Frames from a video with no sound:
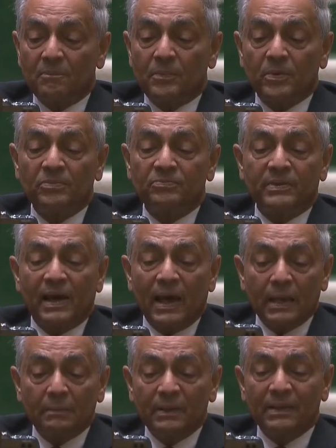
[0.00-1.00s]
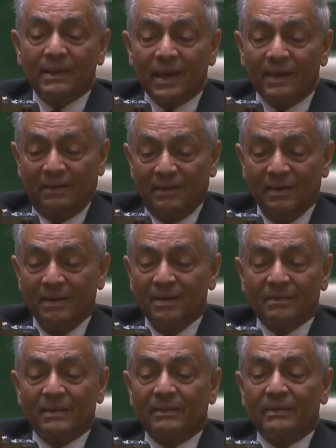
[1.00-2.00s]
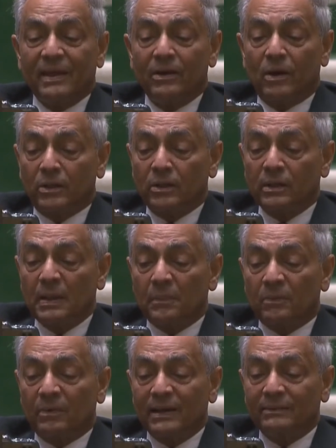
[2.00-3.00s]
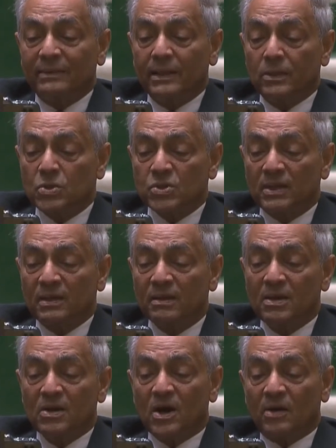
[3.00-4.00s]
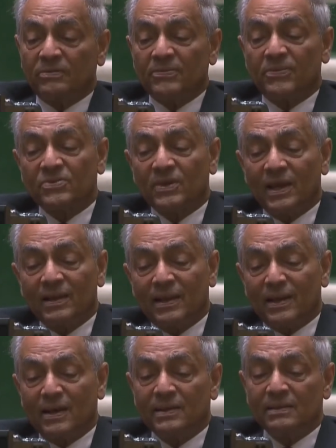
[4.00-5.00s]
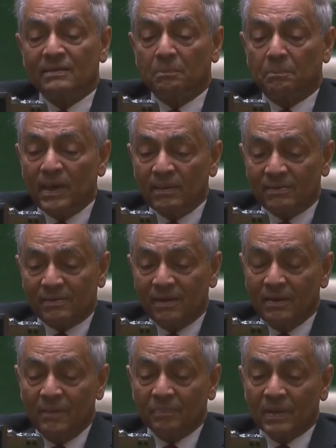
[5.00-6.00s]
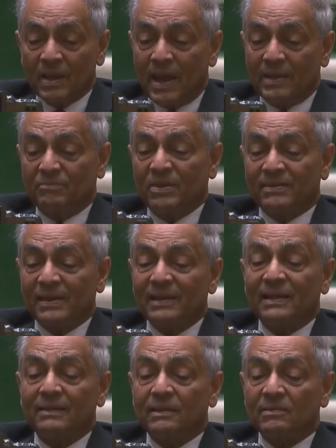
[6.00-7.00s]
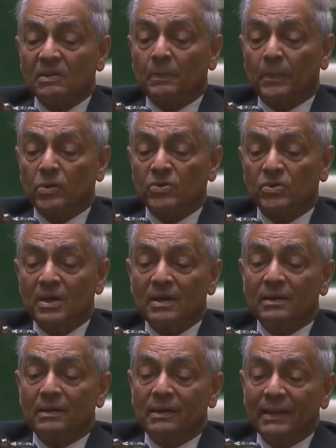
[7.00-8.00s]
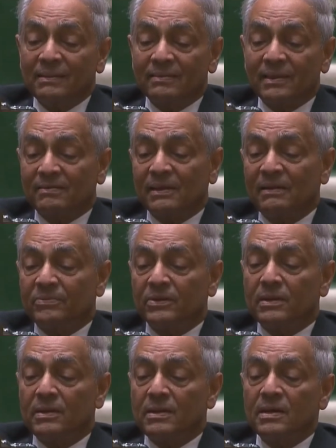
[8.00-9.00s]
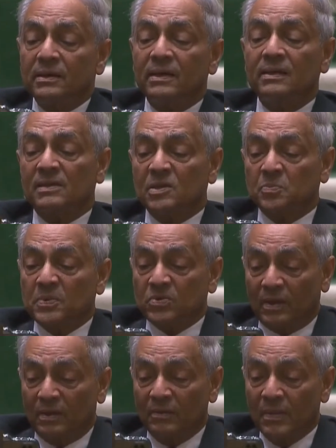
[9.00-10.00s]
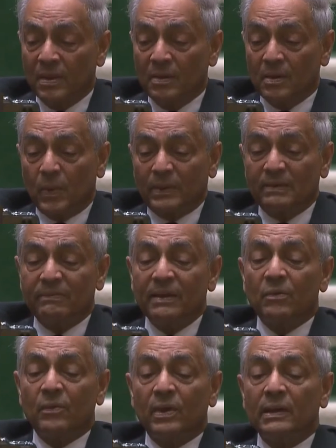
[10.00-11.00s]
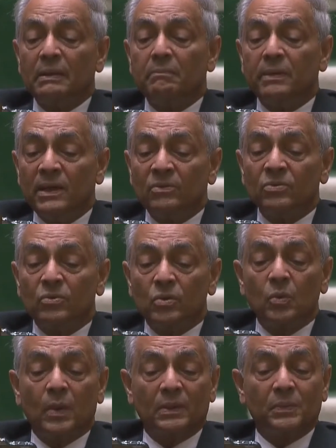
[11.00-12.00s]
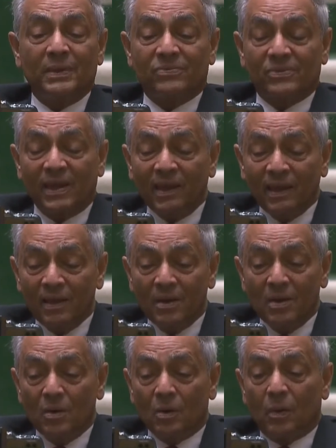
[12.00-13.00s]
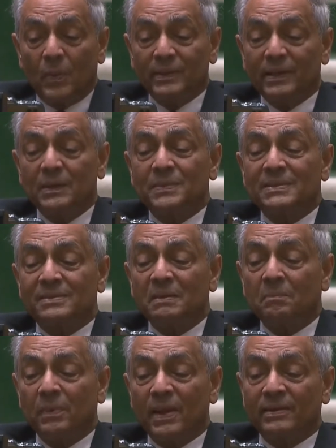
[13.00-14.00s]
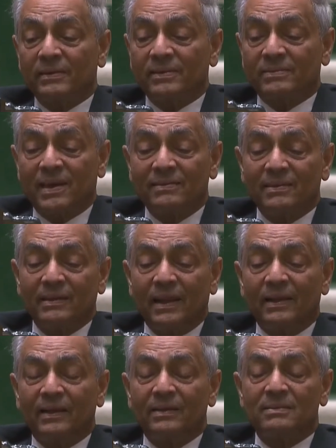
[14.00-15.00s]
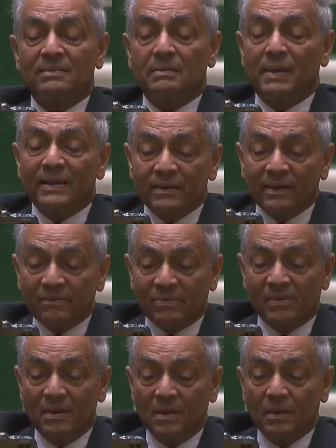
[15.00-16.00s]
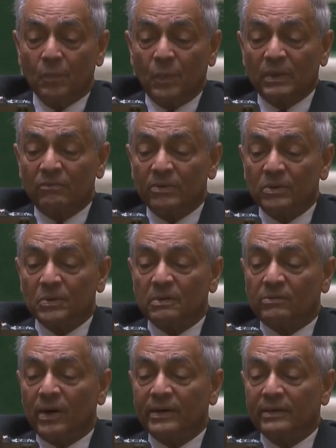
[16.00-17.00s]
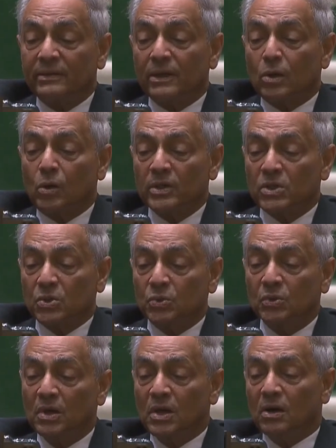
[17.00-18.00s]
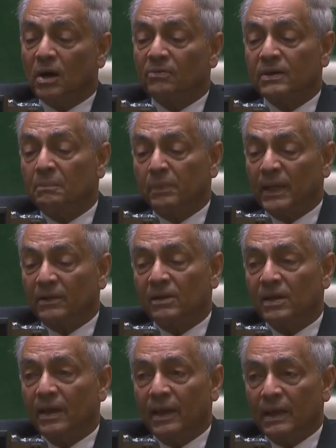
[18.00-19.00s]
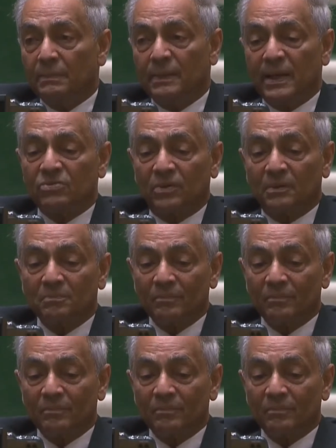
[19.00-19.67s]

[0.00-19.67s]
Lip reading: proved time and again that they not only provide the illusion of a fragile and uneasy peace, and we say that this approach lends itself to the lurking suspicion whether we really mean to do what we say, or whether it was simply an exercise in elegant semantics with a view to avoiding the core issue of complete elimination.